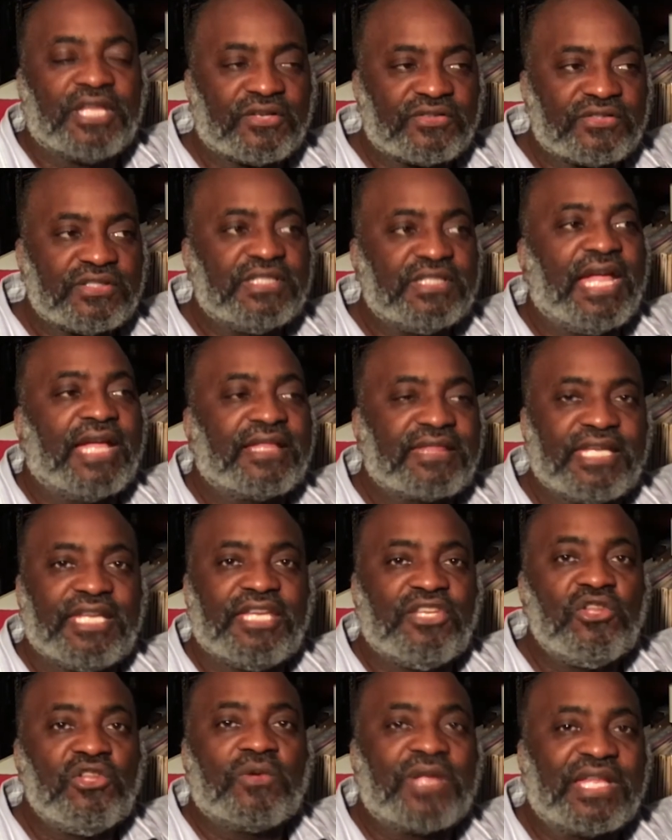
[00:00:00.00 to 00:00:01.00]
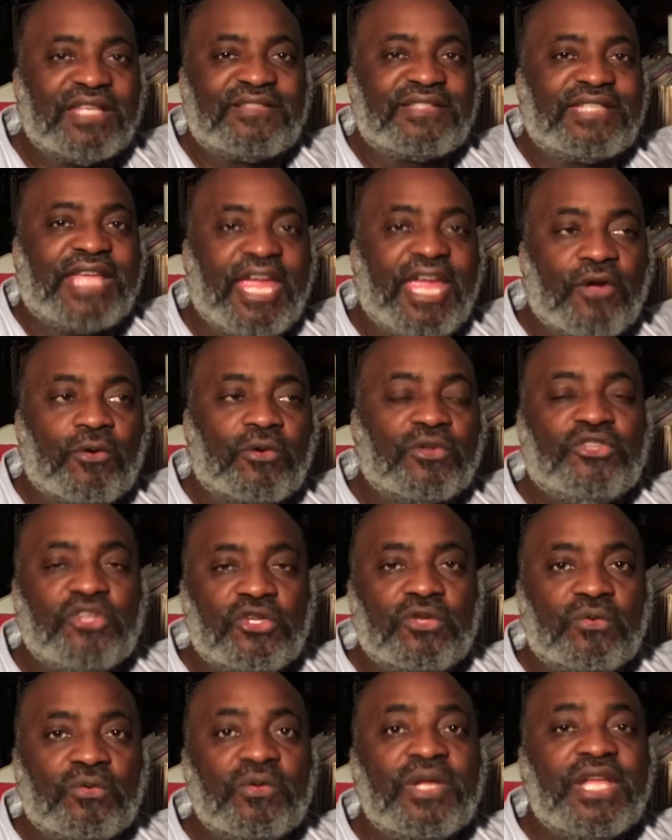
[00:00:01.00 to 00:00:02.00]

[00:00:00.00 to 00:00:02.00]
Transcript: nothing you can say or do